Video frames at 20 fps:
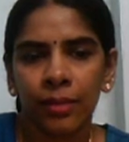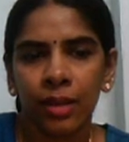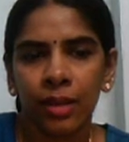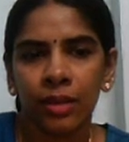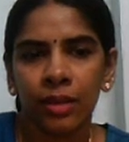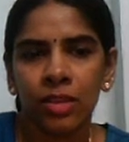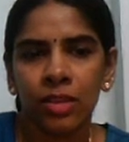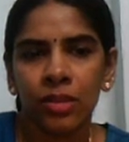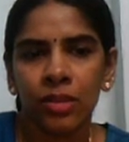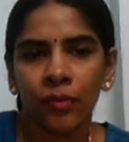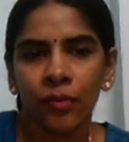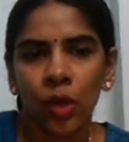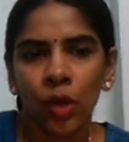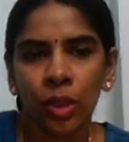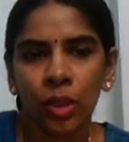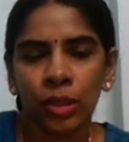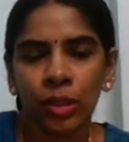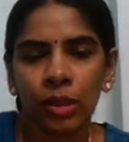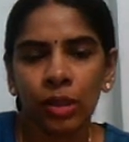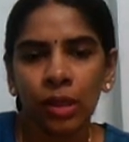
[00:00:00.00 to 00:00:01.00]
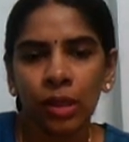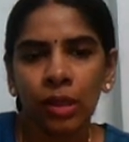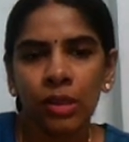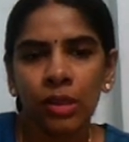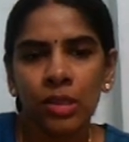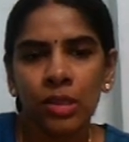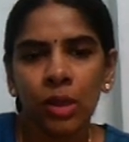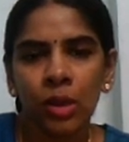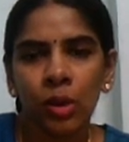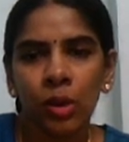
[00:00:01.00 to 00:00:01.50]
The water
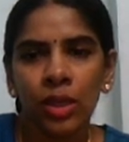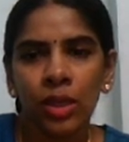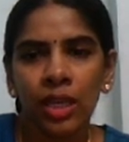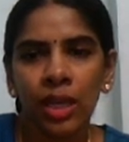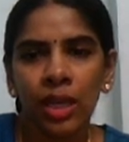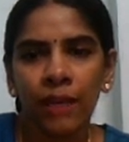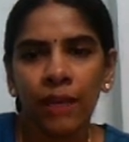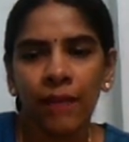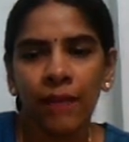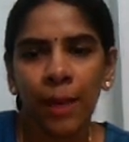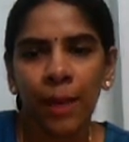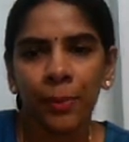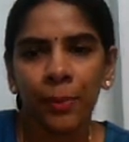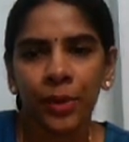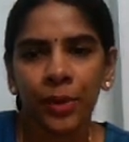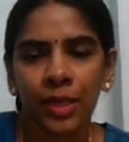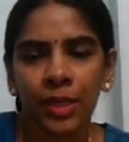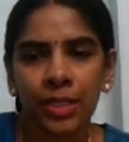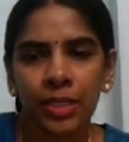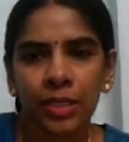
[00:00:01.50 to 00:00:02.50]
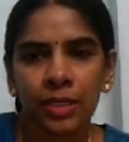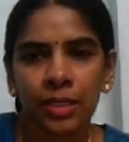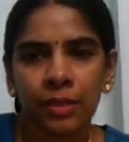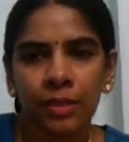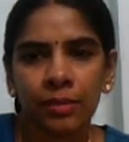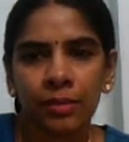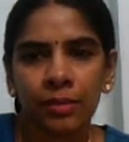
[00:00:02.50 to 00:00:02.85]
slowly evaporates.